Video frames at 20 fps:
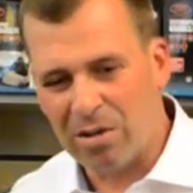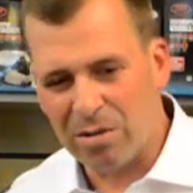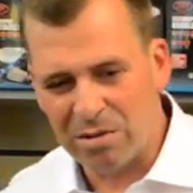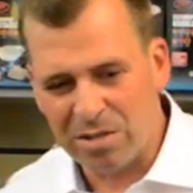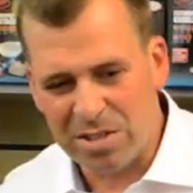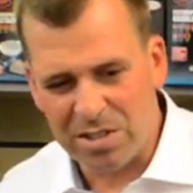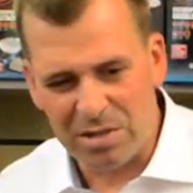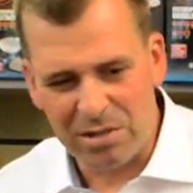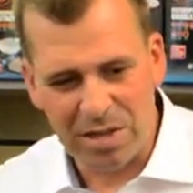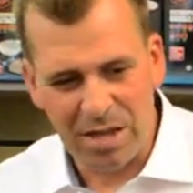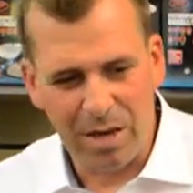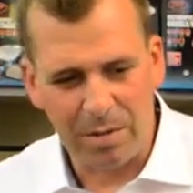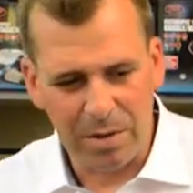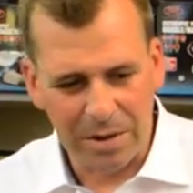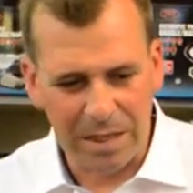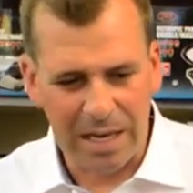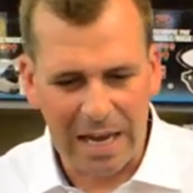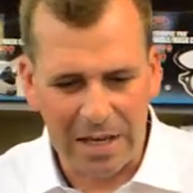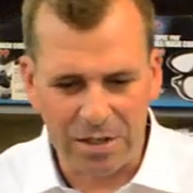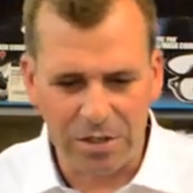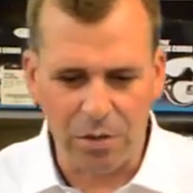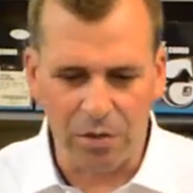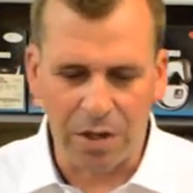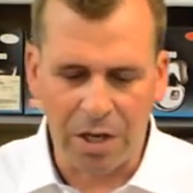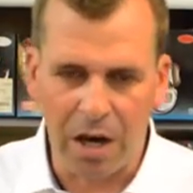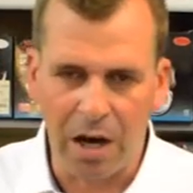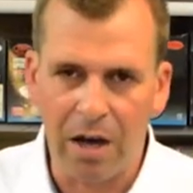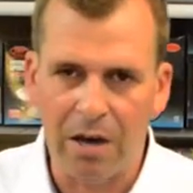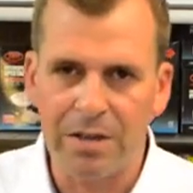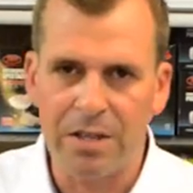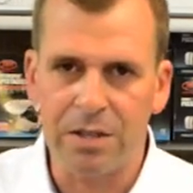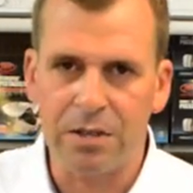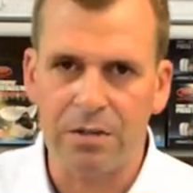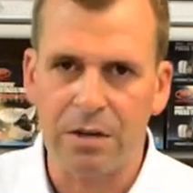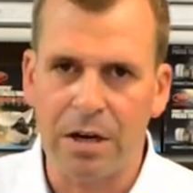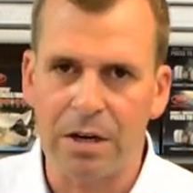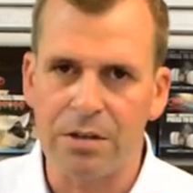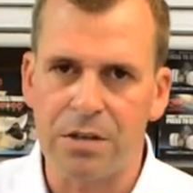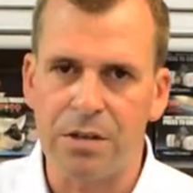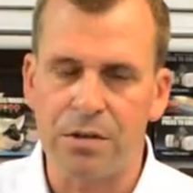or too low, but the actual cut of this
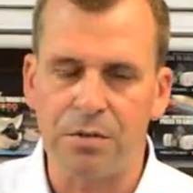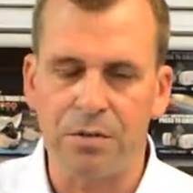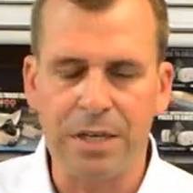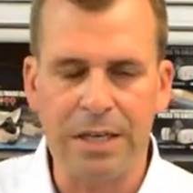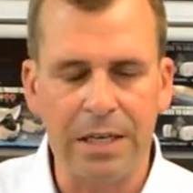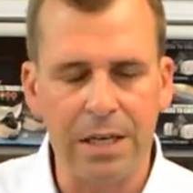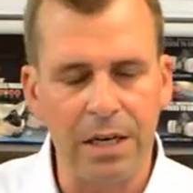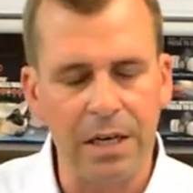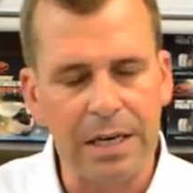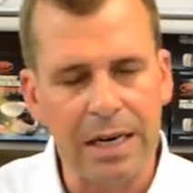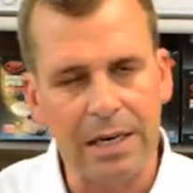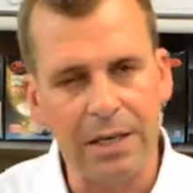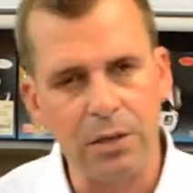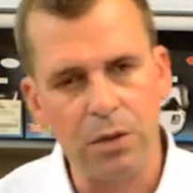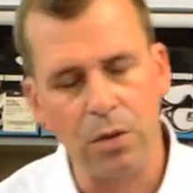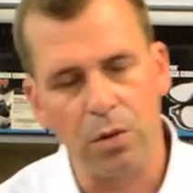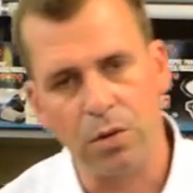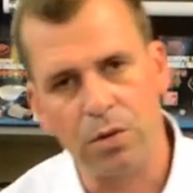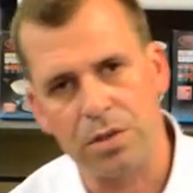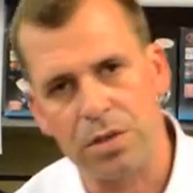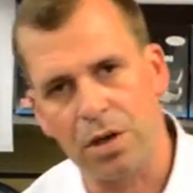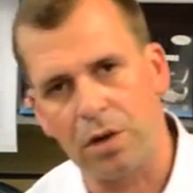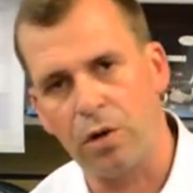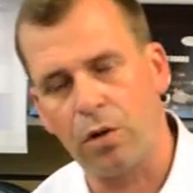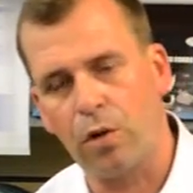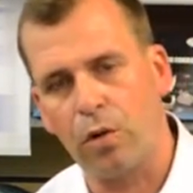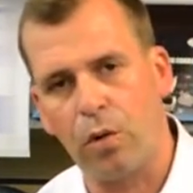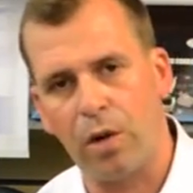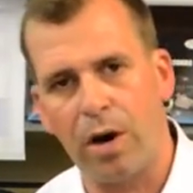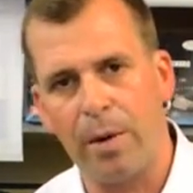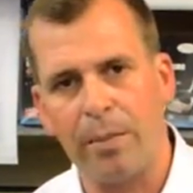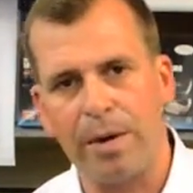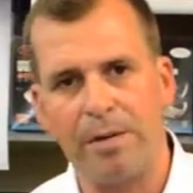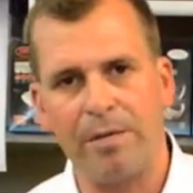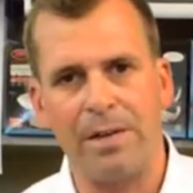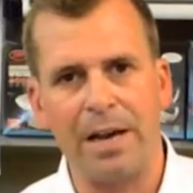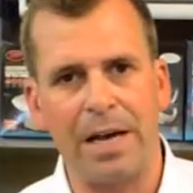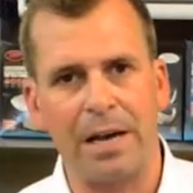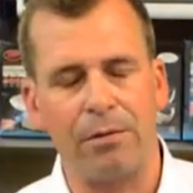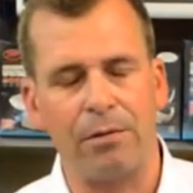trouser is really good, and it's also got quite a bit
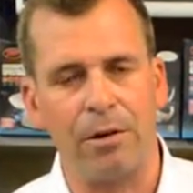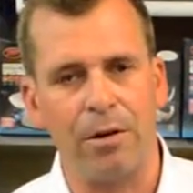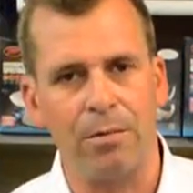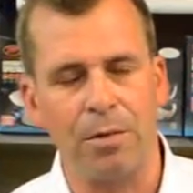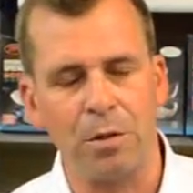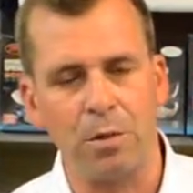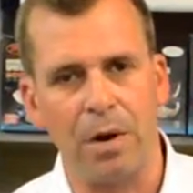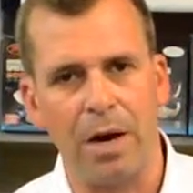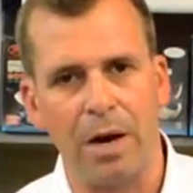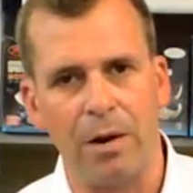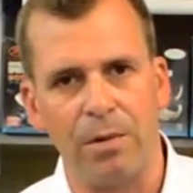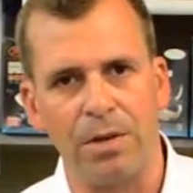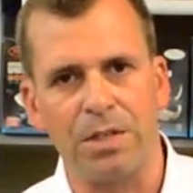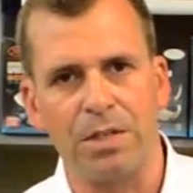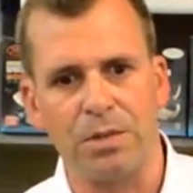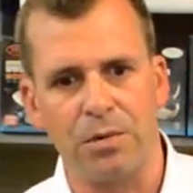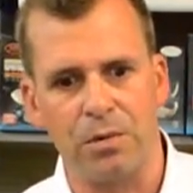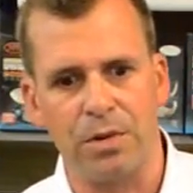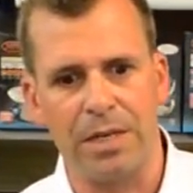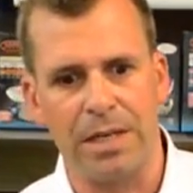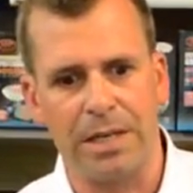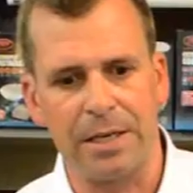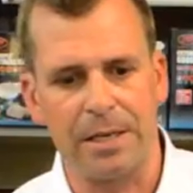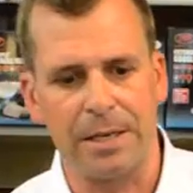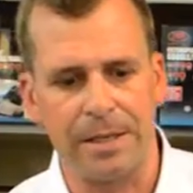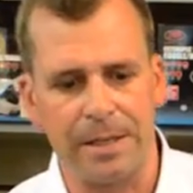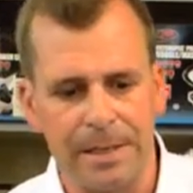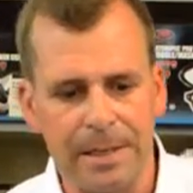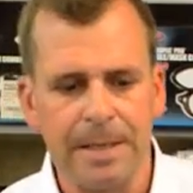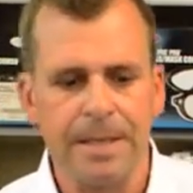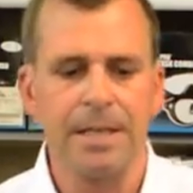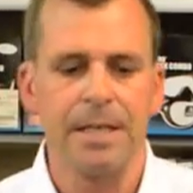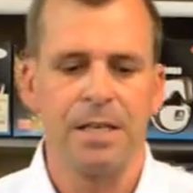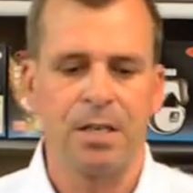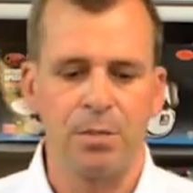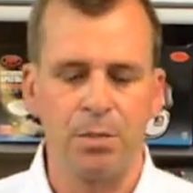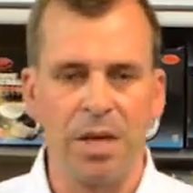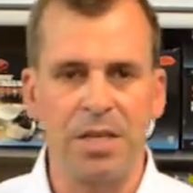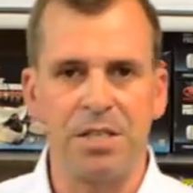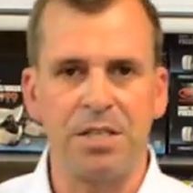of leg room as well, which is really good,
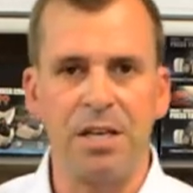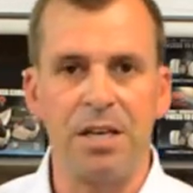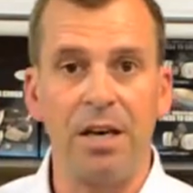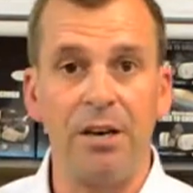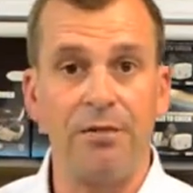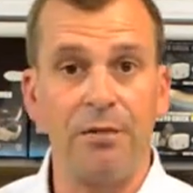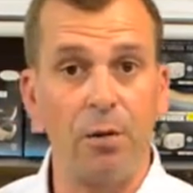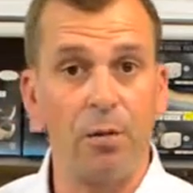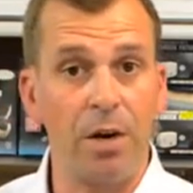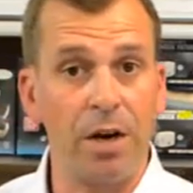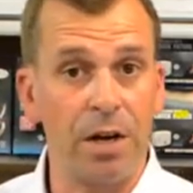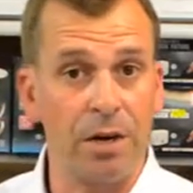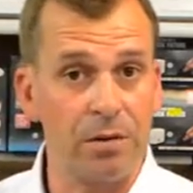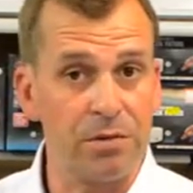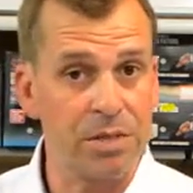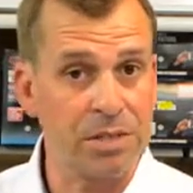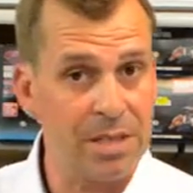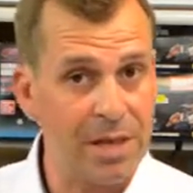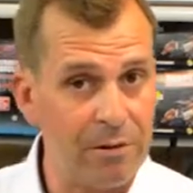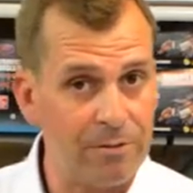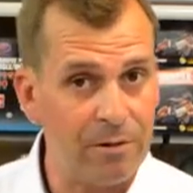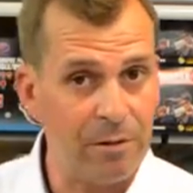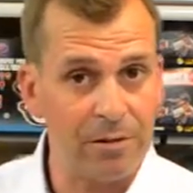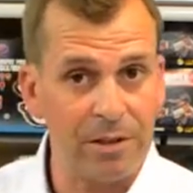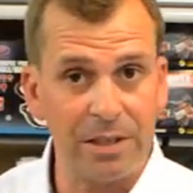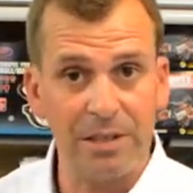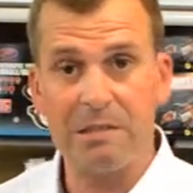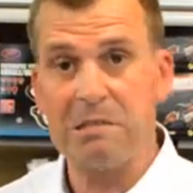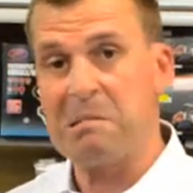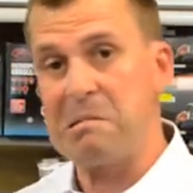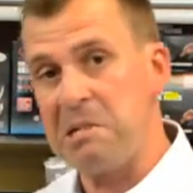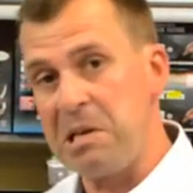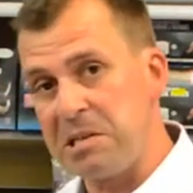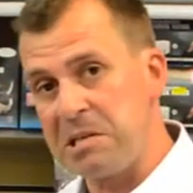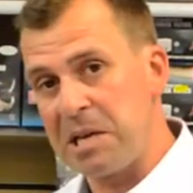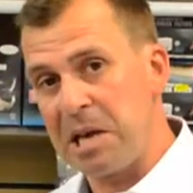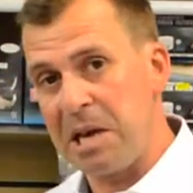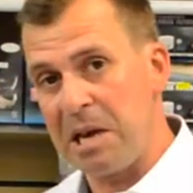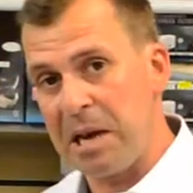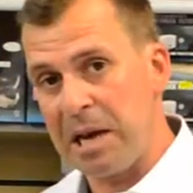especially if you're working on scaffolding, need
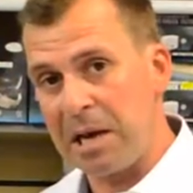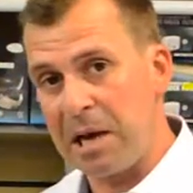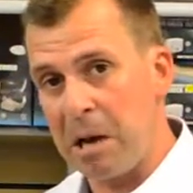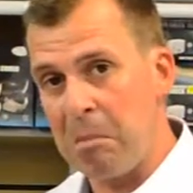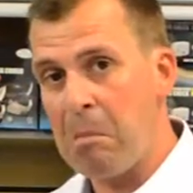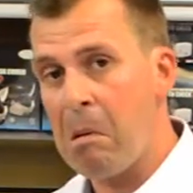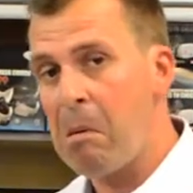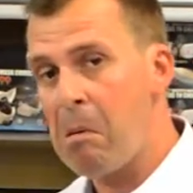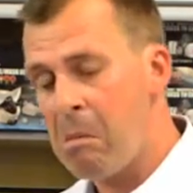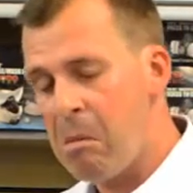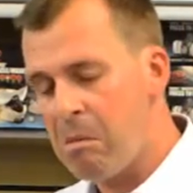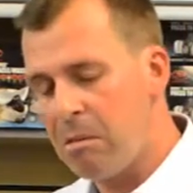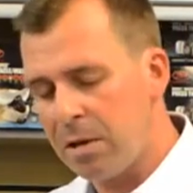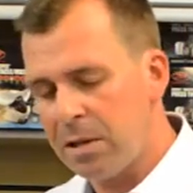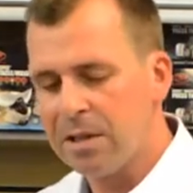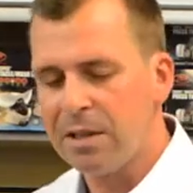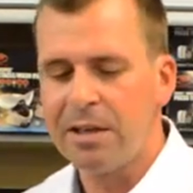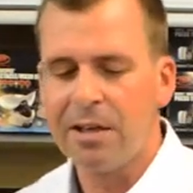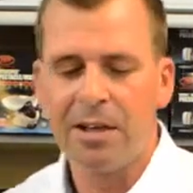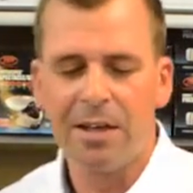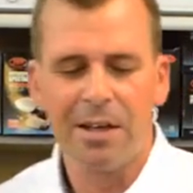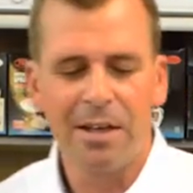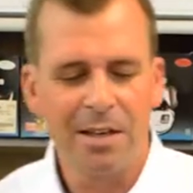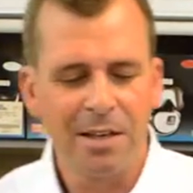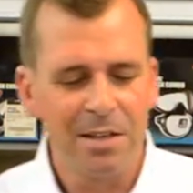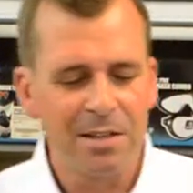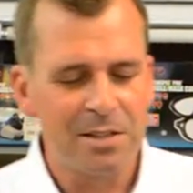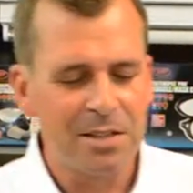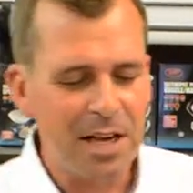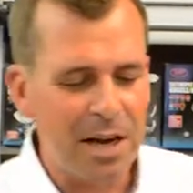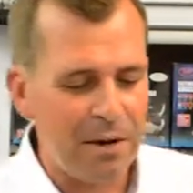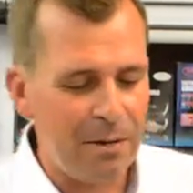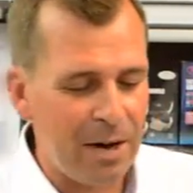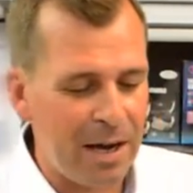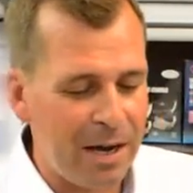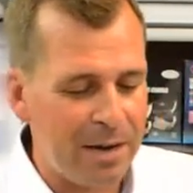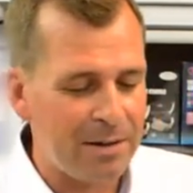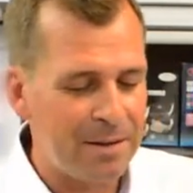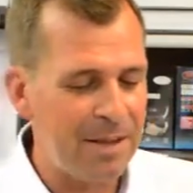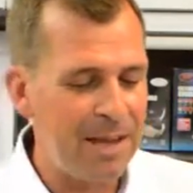to get your leg up.
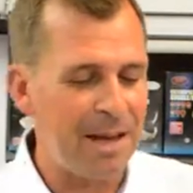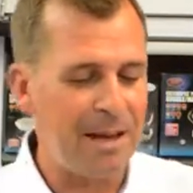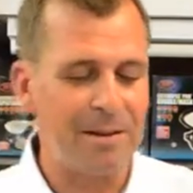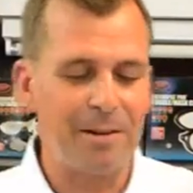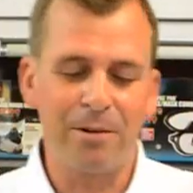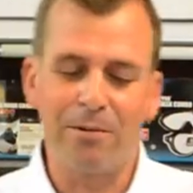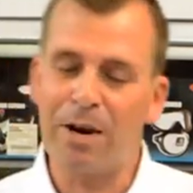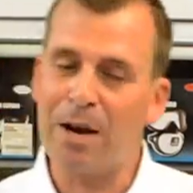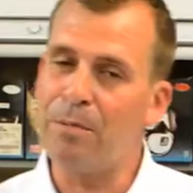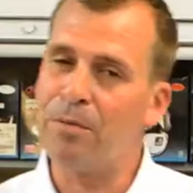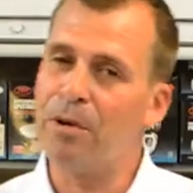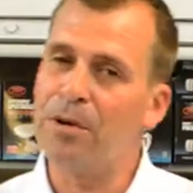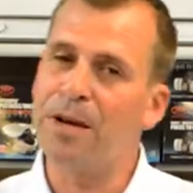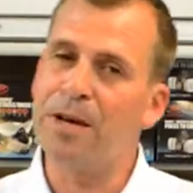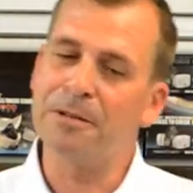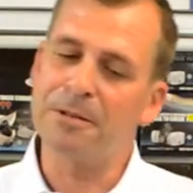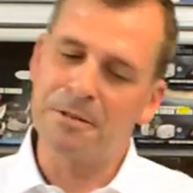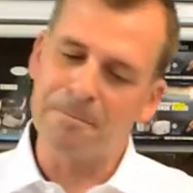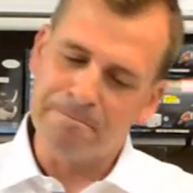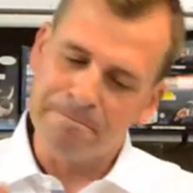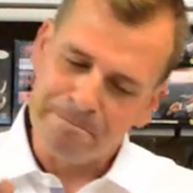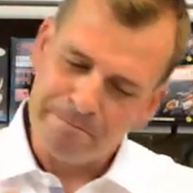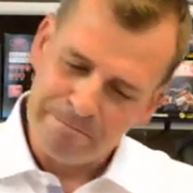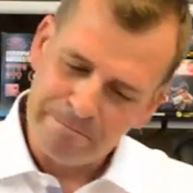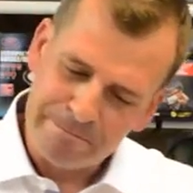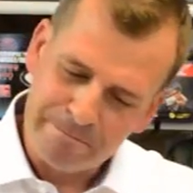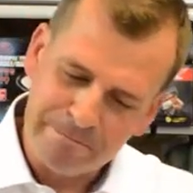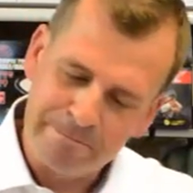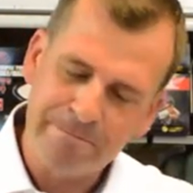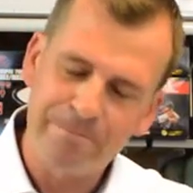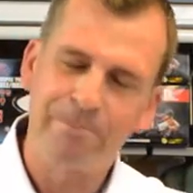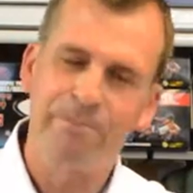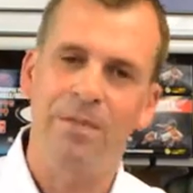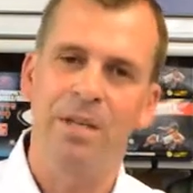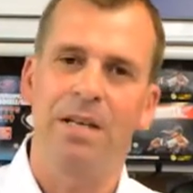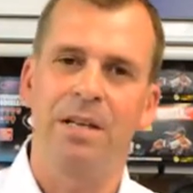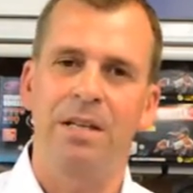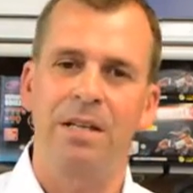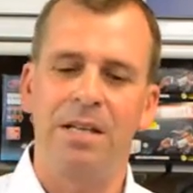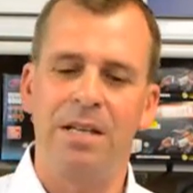So yeah, great product.
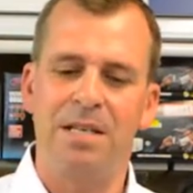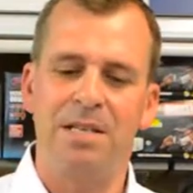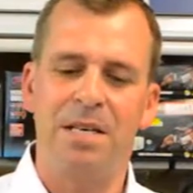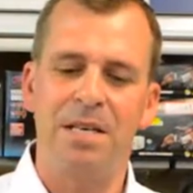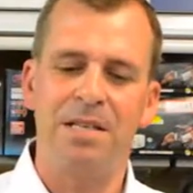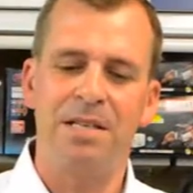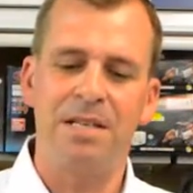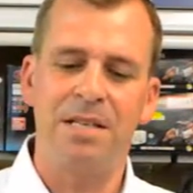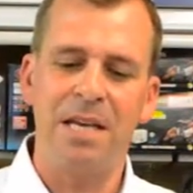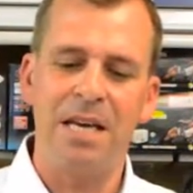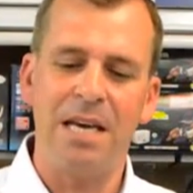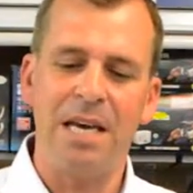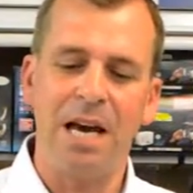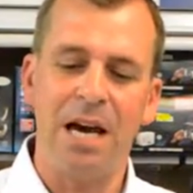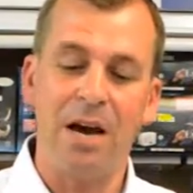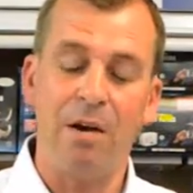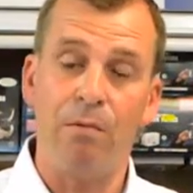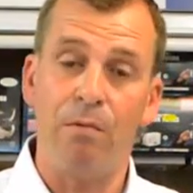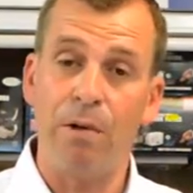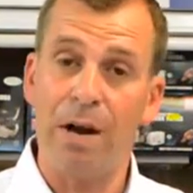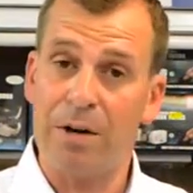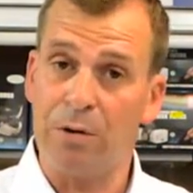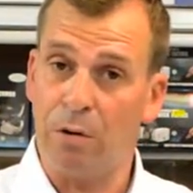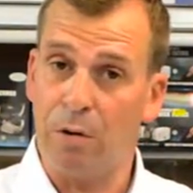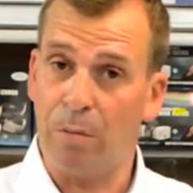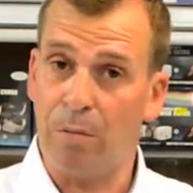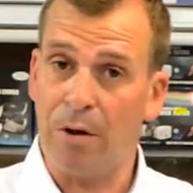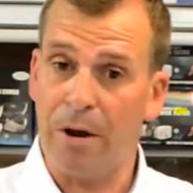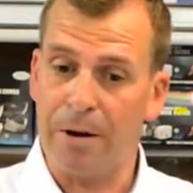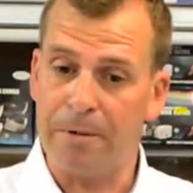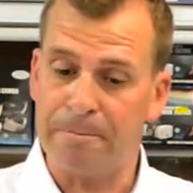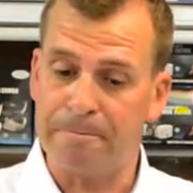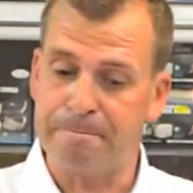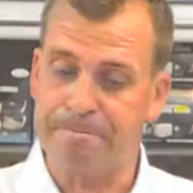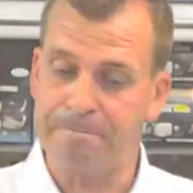This is the Redhawk Pro.